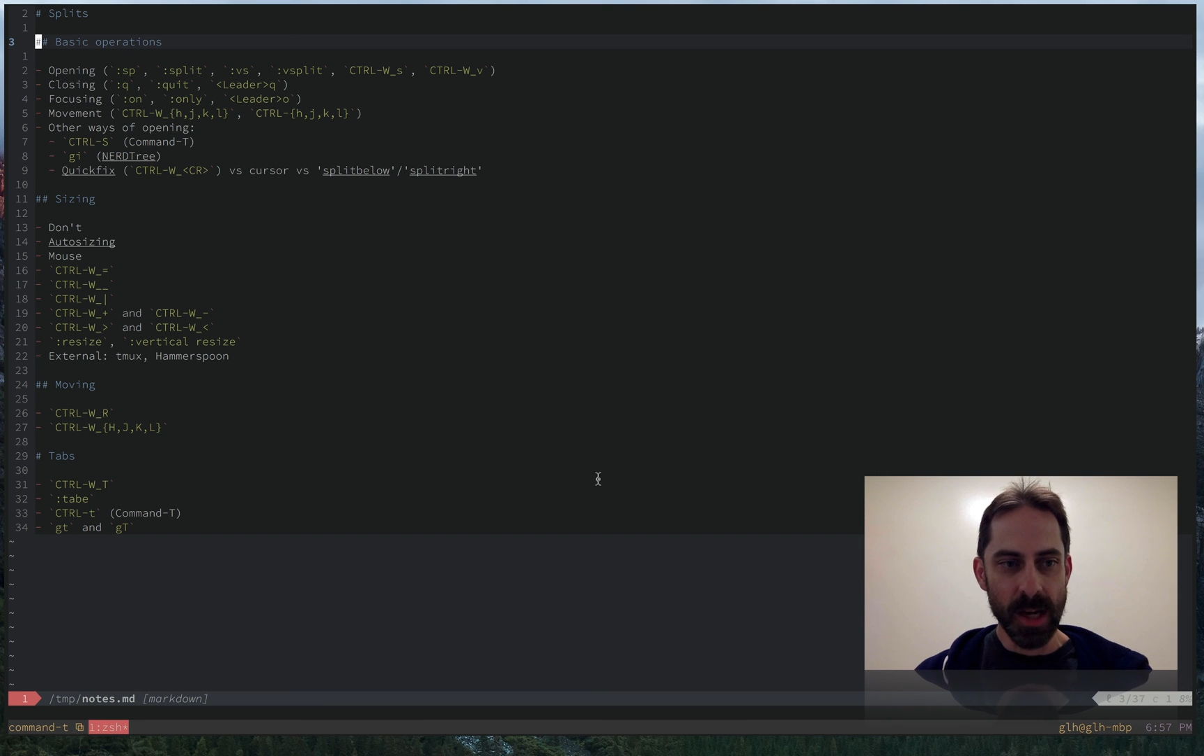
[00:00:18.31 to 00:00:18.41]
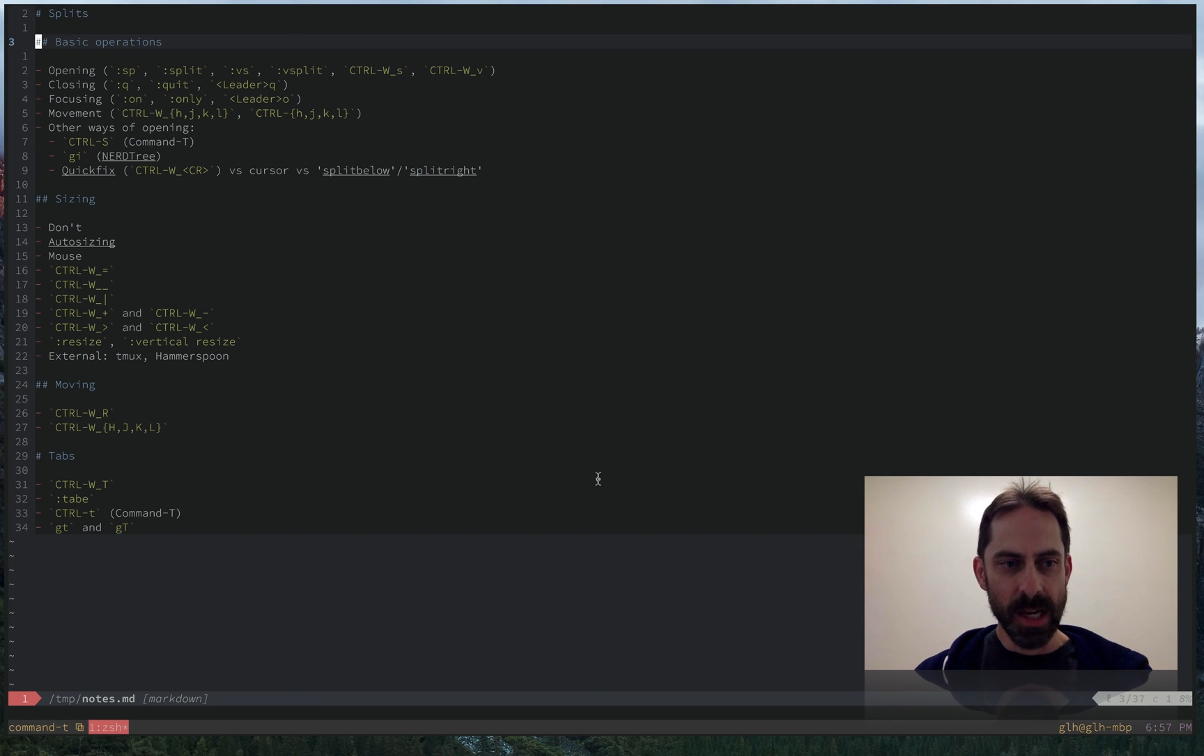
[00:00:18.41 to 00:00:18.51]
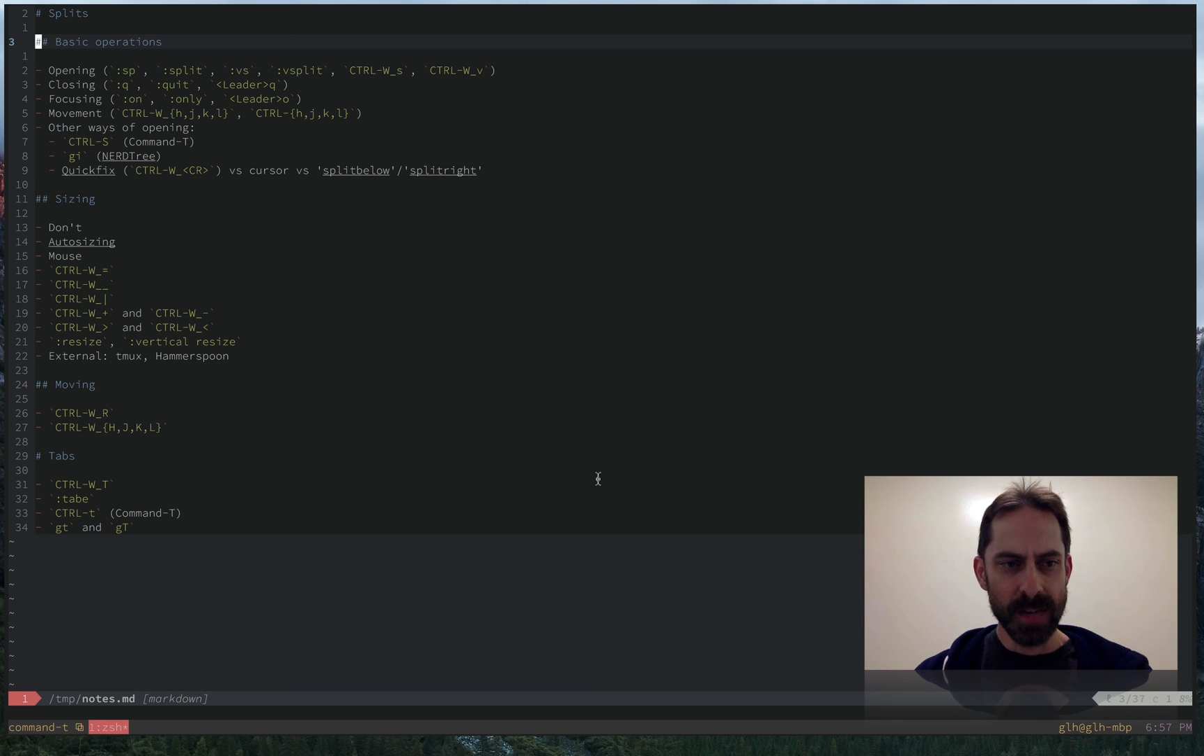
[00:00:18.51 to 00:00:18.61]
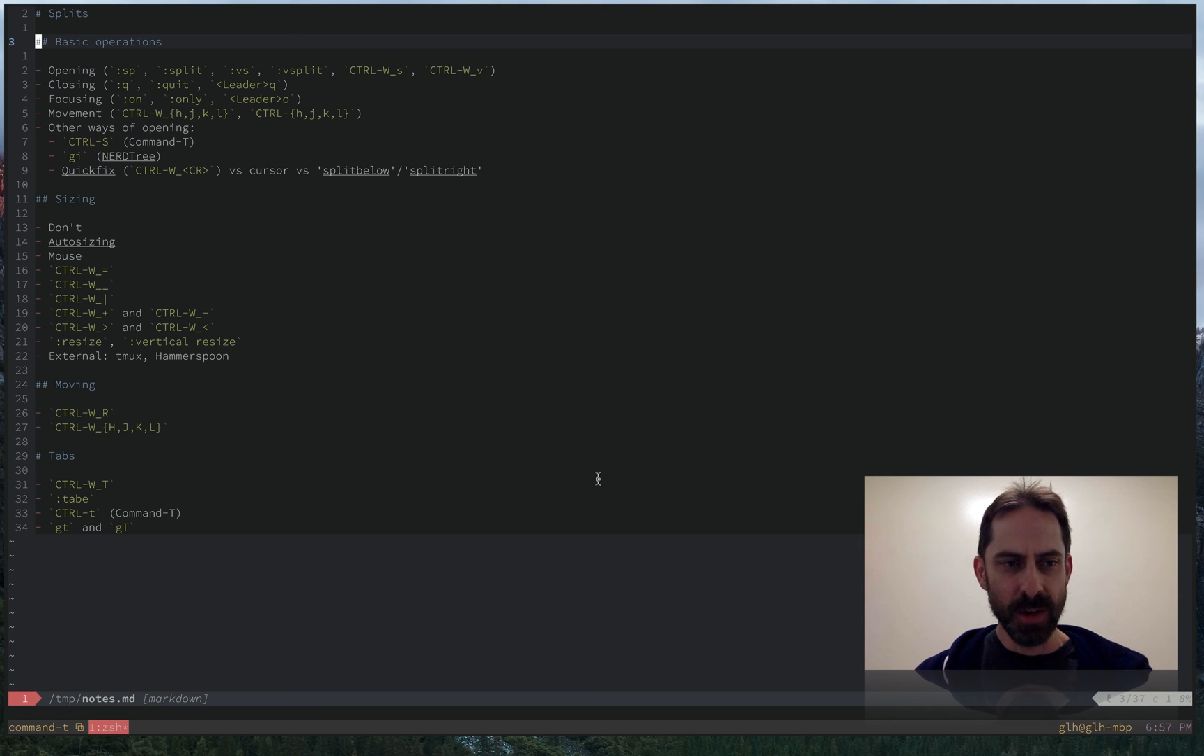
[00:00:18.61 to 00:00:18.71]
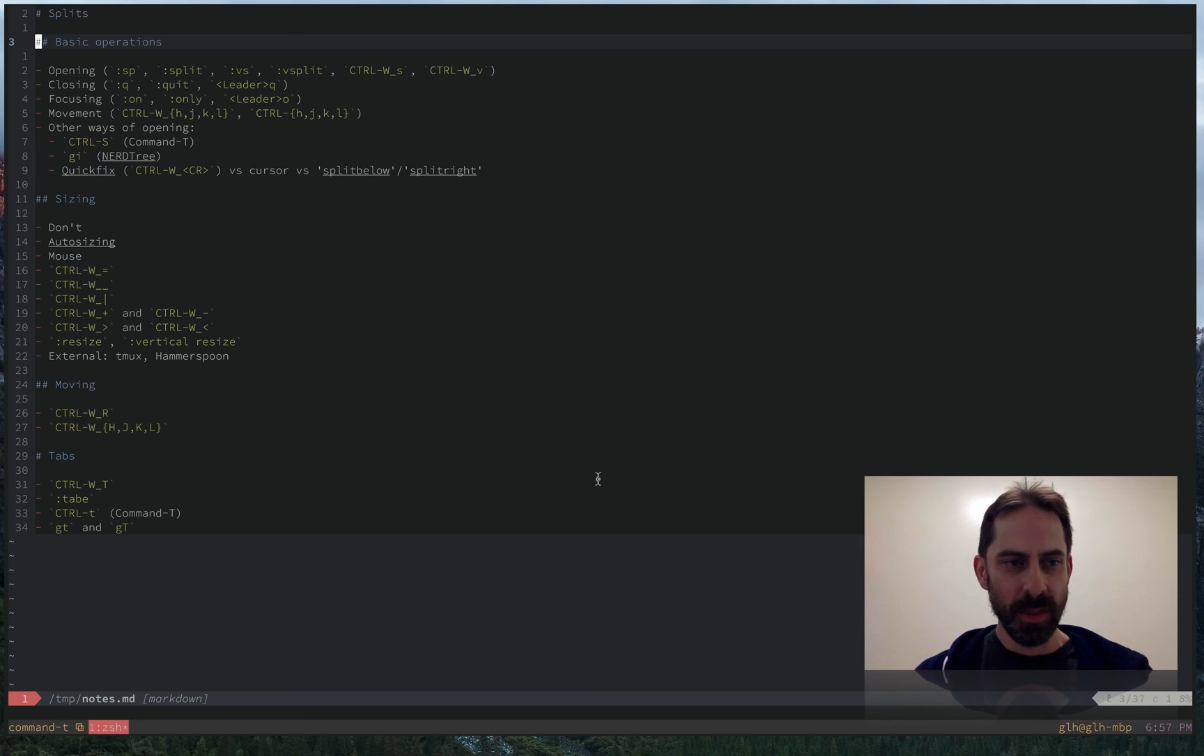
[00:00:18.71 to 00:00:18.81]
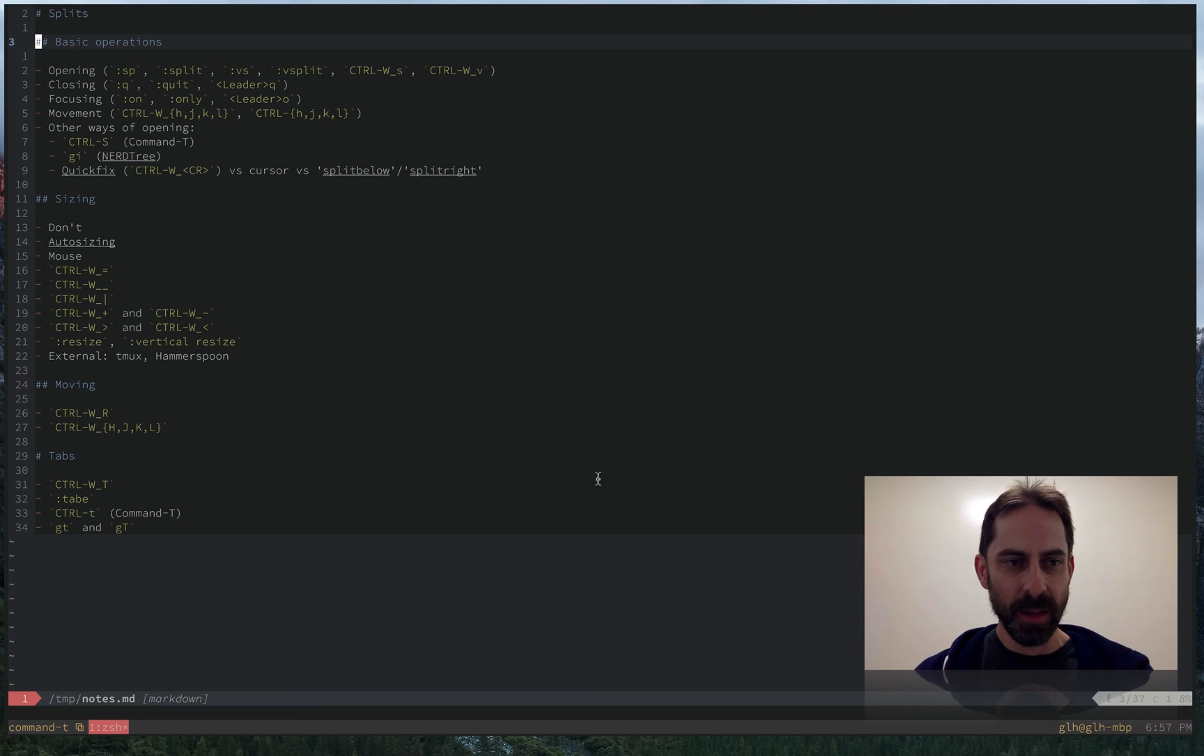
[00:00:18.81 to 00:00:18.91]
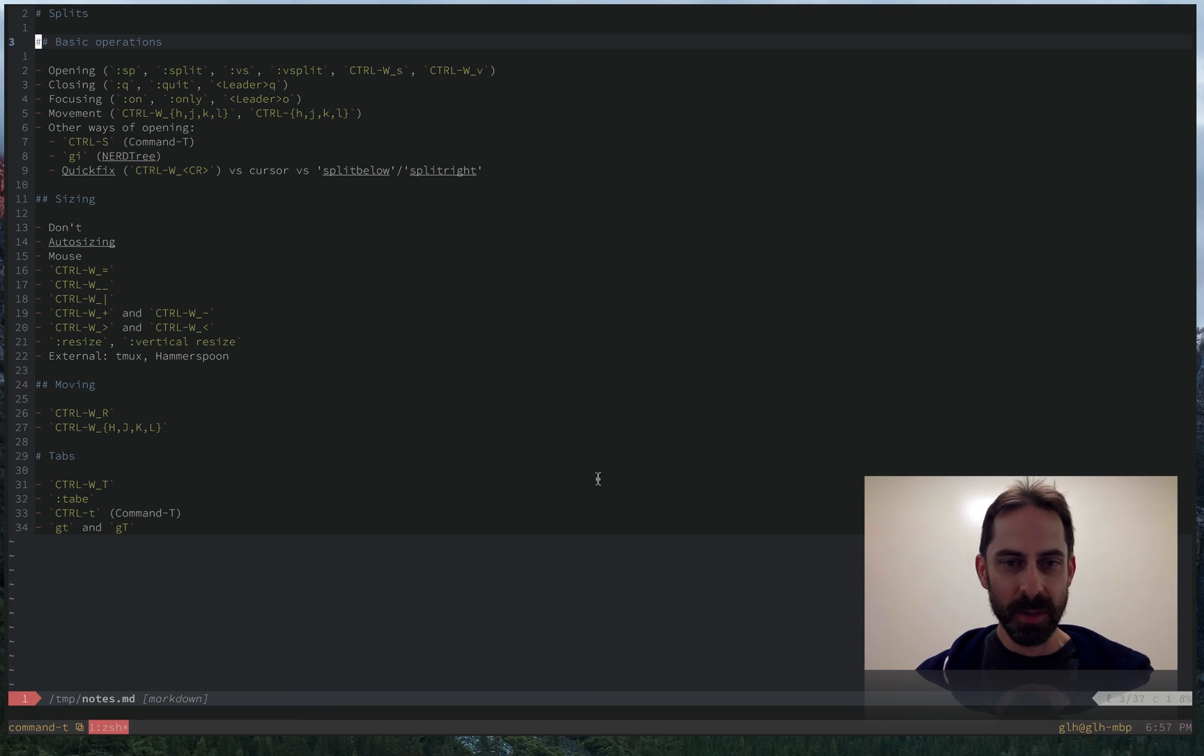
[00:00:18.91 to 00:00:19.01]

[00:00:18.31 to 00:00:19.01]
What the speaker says: I don't think